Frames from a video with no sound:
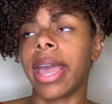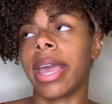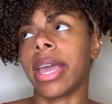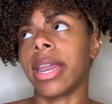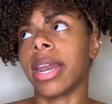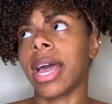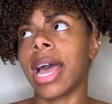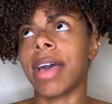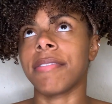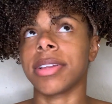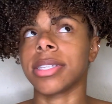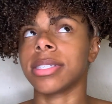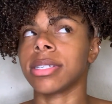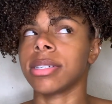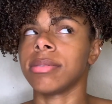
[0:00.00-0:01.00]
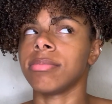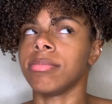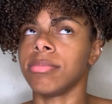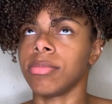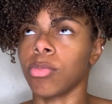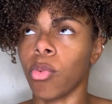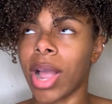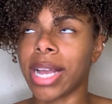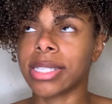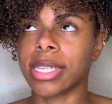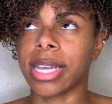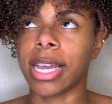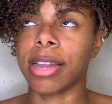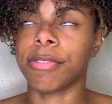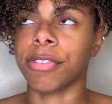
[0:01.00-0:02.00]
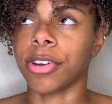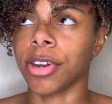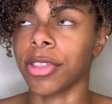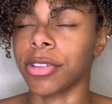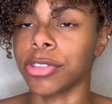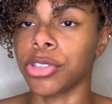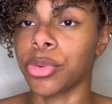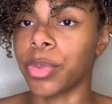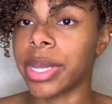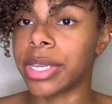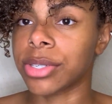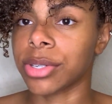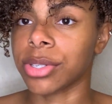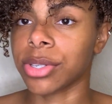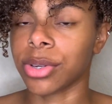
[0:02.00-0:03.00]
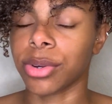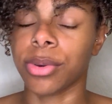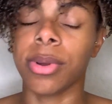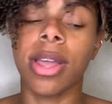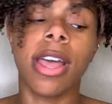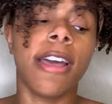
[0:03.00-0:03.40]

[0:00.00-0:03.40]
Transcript: and not having to wax again for another 2 weeks or so,